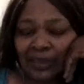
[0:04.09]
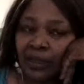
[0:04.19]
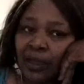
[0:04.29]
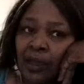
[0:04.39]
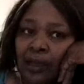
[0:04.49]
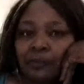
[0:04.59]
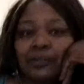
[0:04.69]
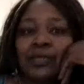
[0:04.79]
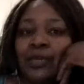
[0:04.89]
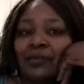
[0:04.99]

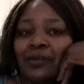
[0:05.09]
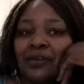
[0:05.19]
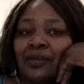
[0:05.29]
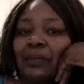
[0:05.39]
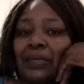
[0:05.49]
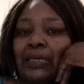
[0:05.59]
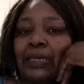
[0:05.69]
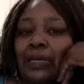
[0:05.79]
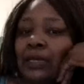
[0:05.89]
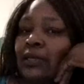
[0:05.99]
Today we're going to be
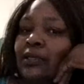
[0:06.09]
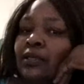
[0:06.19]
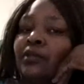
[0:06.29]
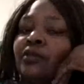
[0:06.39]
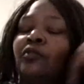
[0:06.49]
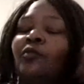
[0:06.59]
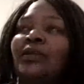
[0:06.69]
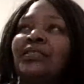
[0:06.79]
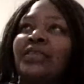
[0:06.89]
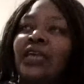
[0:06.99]
cutting the little
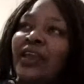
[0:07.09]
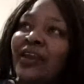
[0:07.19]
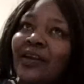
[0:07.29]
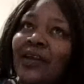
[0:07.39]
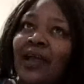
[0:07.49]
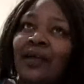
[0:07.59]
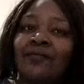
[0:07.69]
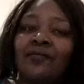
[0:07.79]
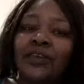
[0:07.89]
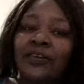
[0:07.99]
one's hair.
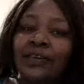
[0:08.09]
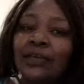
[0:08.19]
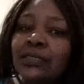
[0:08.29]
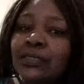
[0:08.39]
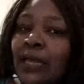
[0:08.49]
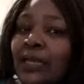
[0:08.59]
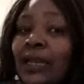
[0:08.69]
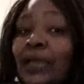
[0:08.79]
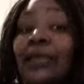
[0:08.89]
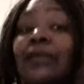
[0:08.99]
I'm very excited. I
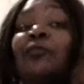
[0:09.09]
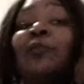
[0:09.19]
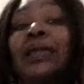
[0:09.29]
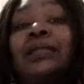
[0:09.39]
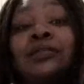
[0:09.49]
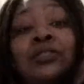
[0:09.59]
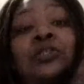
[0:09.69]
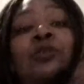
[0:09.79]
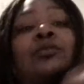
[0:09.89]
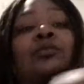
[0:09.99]
can't wait to
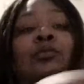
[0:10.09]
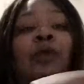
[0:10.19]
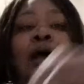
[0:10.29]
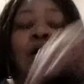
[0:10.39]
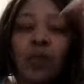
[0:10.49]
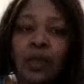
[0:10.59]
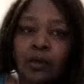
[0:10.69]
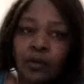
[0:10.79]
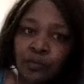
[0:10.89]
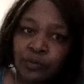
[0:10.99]
show you how well
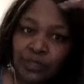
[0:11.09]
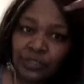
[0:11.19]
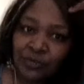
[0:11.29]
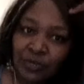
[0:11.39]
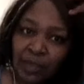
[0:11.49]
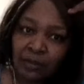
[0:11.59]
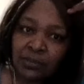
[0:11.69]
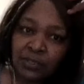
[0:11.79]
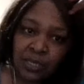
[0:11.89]
her rooting turned out.